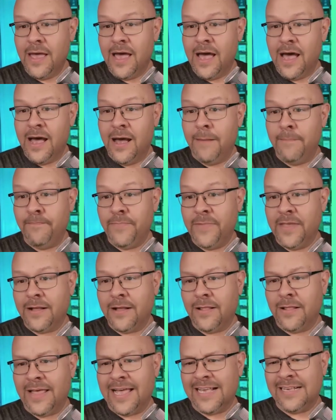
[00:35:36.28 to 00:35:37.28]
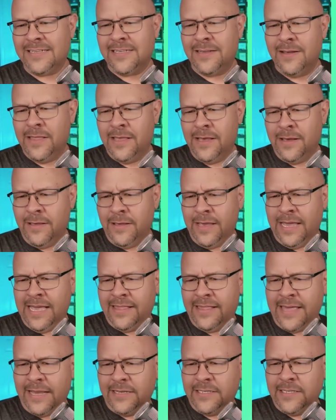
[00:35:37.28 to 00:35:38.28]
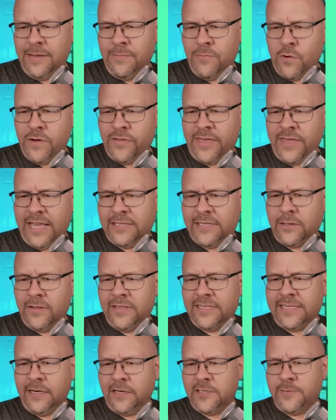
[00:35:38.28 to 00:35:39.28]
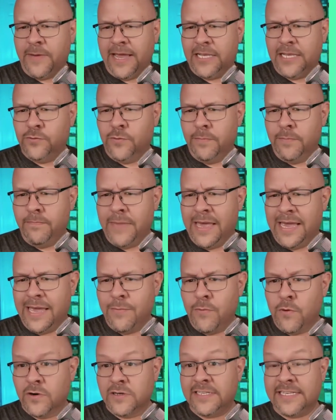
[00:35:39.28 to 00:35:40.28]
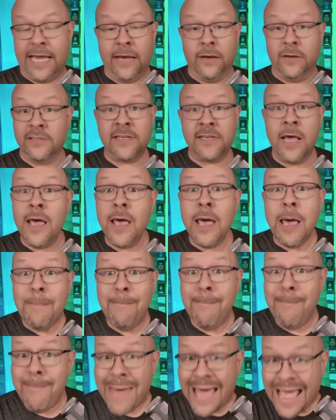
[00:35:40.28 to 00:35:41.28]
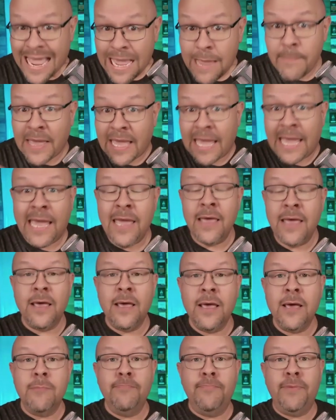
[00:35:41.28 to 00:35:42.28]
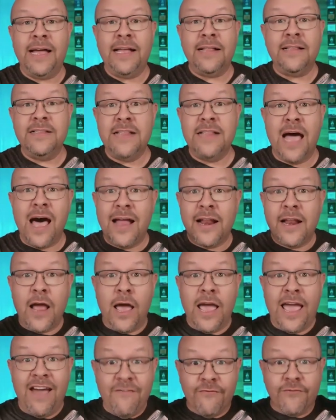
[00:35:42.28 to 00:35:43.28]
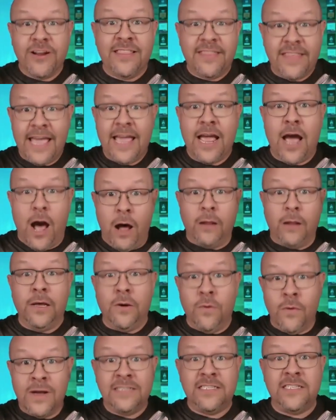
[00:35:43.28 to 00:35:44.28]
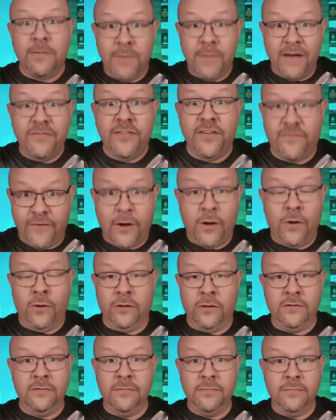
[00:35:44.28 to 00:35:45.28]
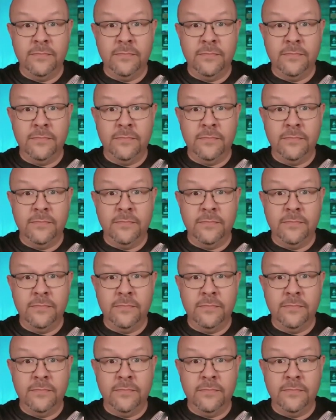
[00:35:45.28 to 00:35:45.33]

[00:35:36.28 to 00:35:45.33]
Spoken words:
He thinks the more things on the sales page will may get more sales. Maybe, but not everything all at once above the fold.